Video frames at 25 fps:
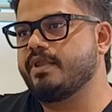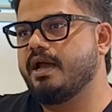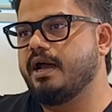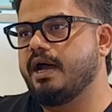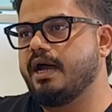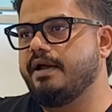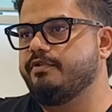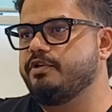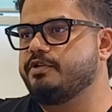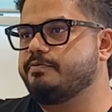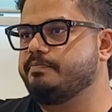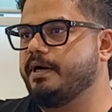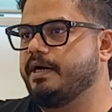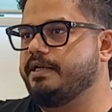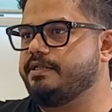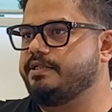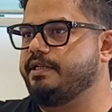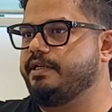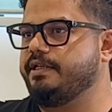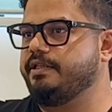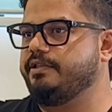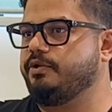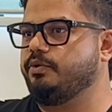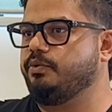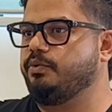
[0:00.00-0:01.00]
I was
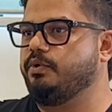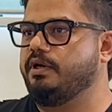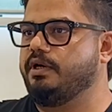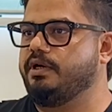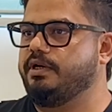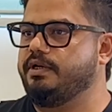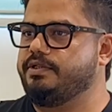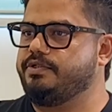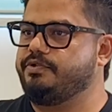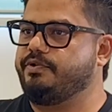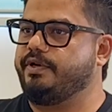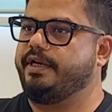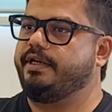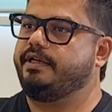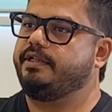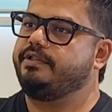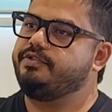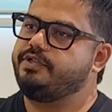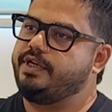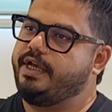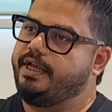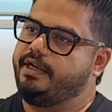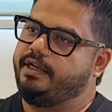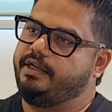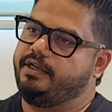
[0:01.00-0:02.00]
passing through a street in
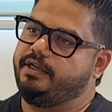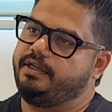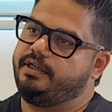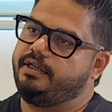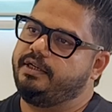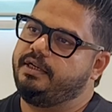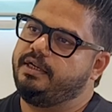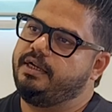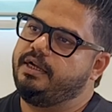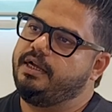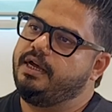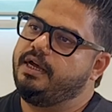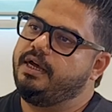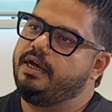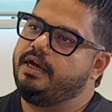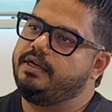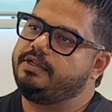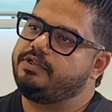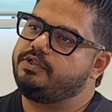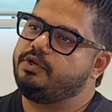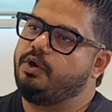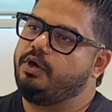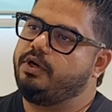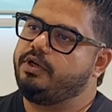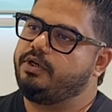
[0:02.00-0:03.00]
Jayanagar,
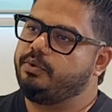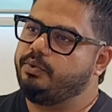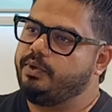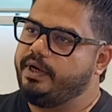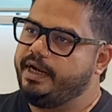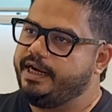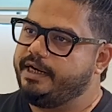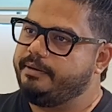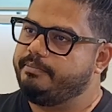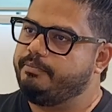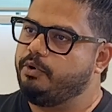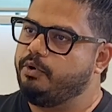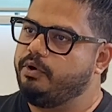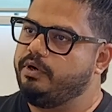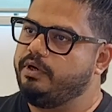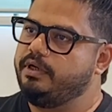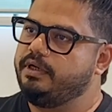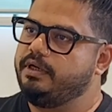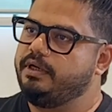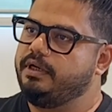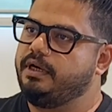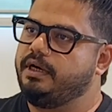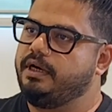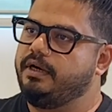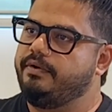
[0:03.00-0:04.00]
saw a to-let board
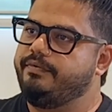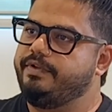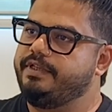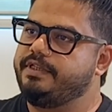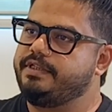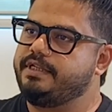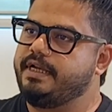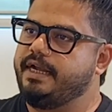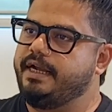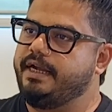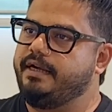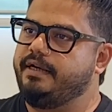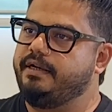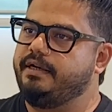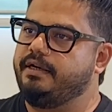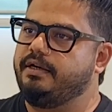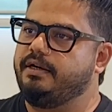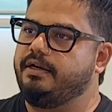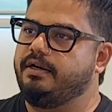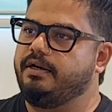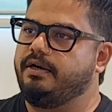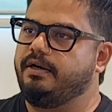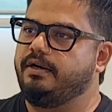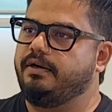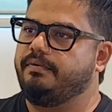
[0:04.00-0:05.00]
which said
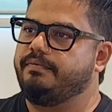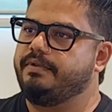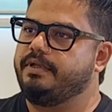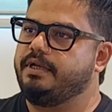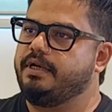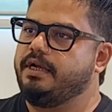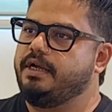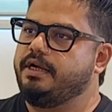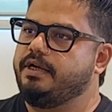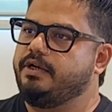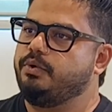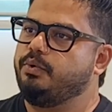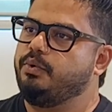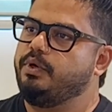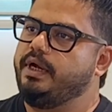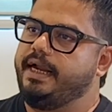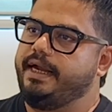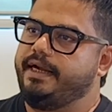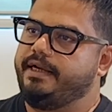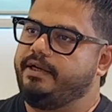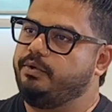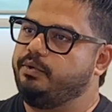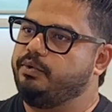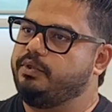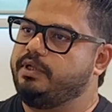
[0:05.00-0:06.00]

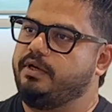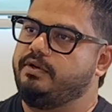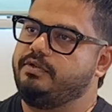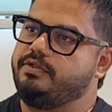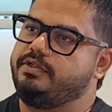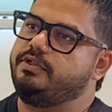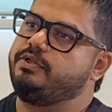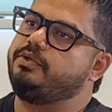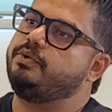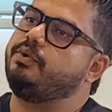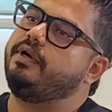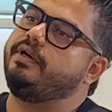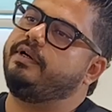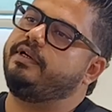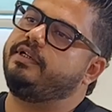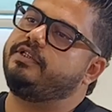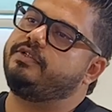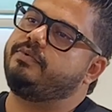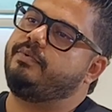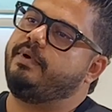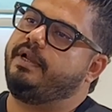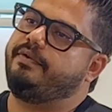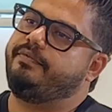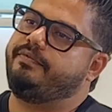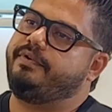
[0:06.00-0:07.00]
to-let 2,200
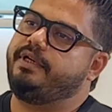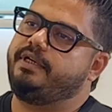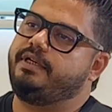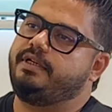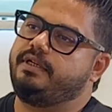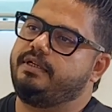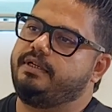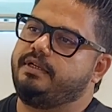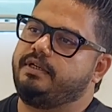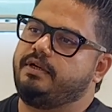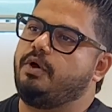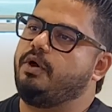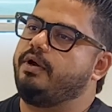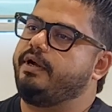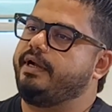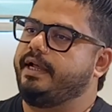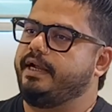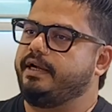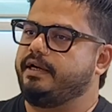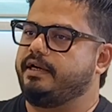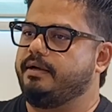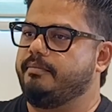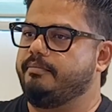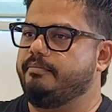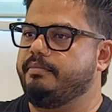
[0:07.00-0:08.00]
square feet.
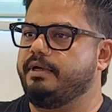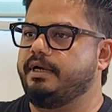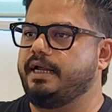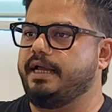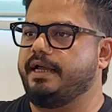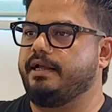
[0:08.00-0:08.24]
Contact number.